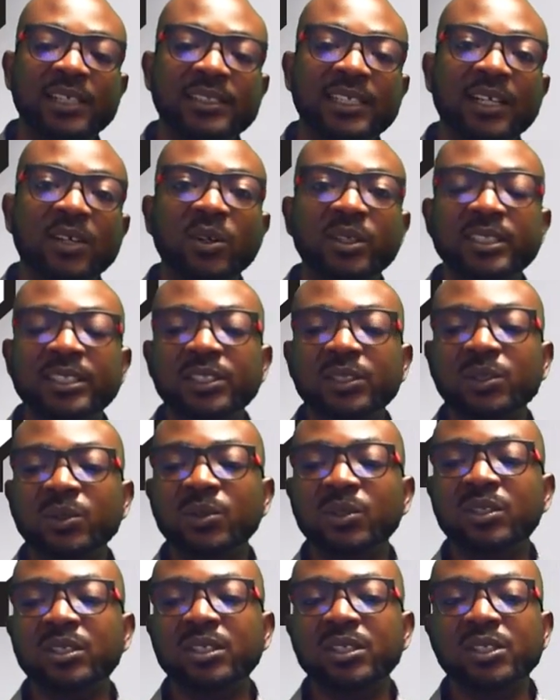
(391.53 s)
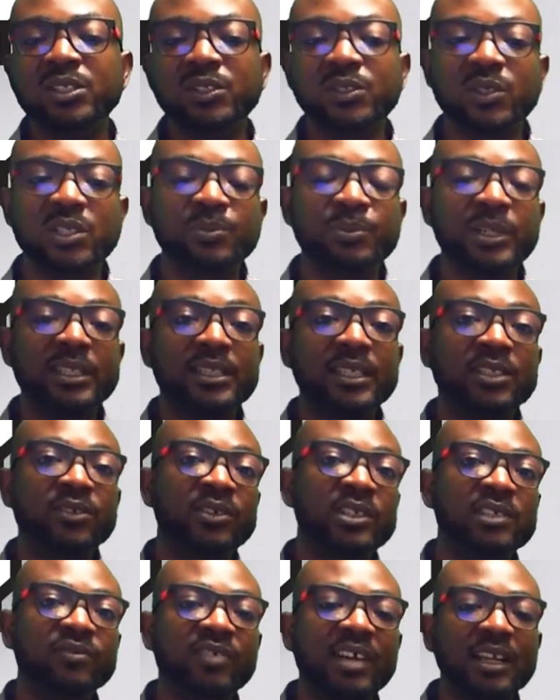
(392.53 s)
according to suspected
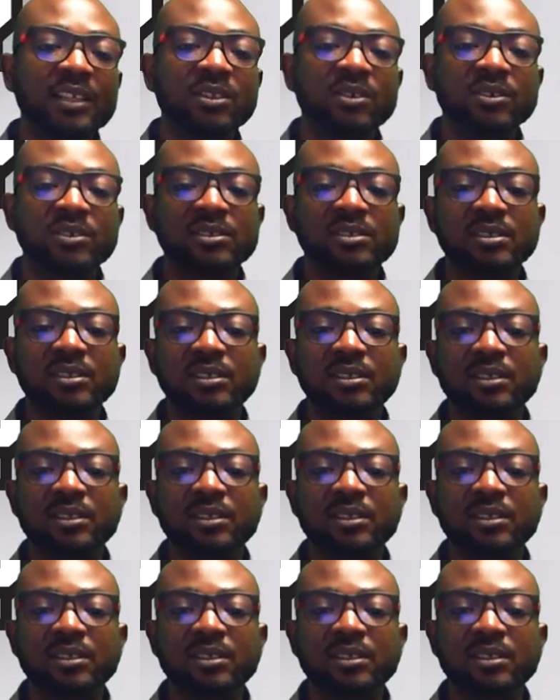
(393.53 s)
risk factors,